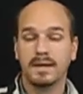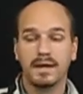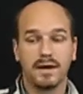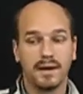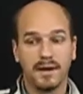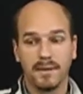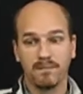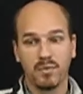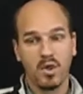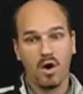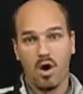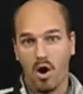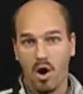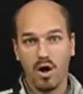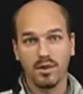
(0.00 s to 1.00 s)

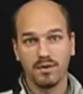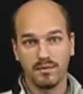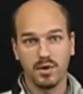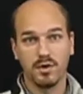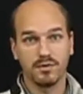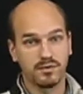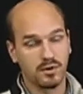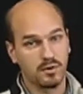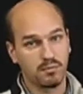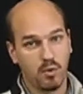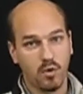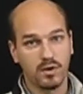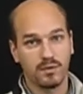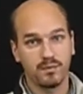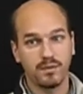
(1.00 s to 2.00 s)
All of those are
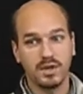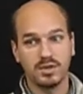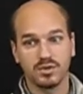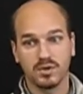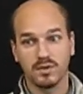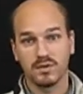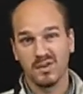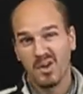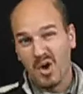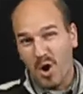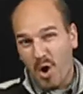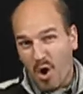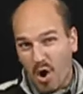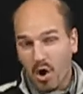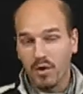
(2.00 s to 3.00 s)
important features.
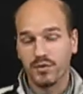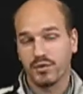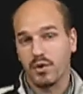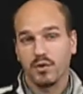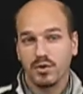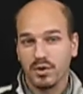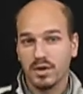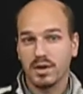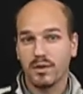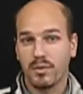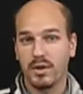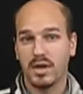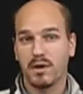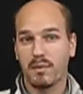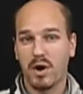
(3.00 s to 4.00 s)
Also, you need to
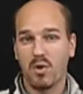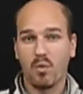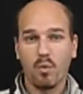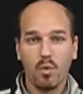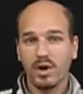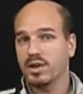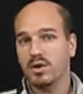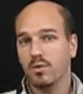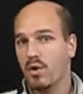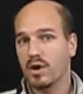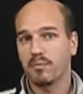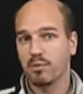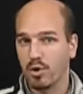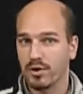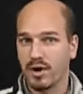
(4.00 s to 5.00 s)
think about what do you want
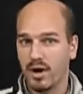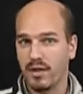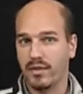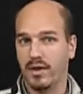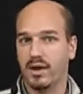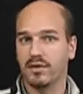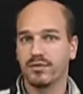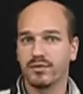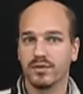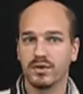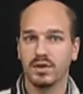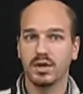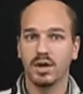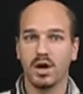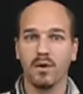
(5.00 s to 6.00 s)
to put on this.
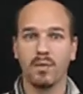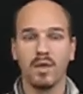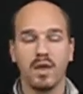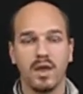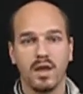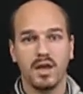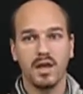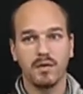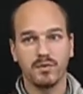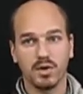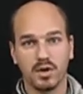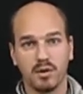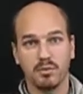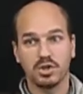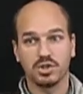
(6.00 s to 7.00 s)
If
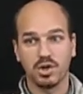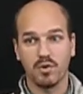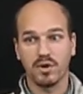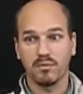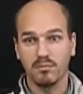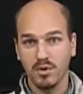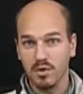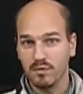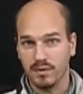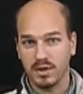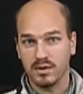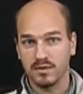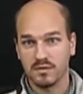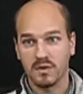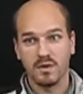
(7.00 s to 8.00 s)
you're going to be showing
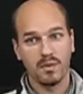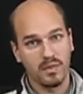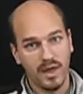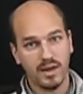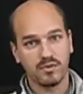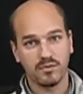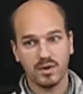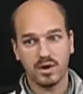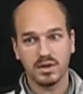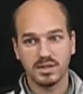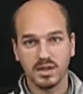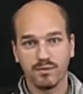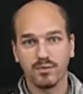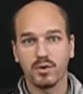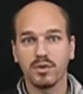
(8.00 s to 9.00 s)
movies, that's very
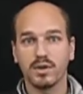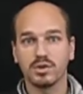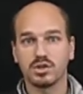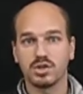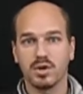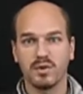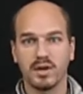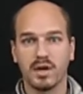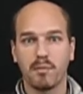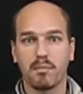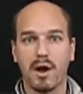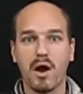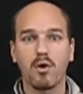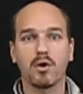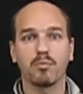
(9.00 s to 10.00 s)
different than showing a
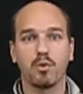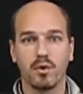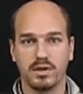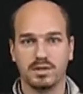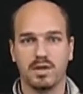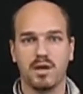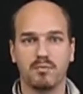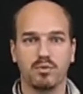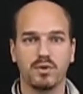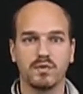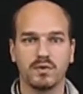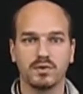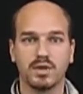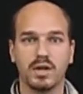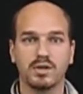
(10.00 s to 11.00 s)
PowerPoint type
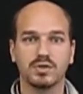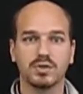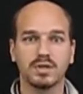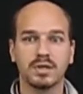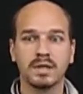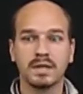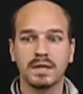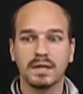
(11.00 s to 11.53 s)
presentation.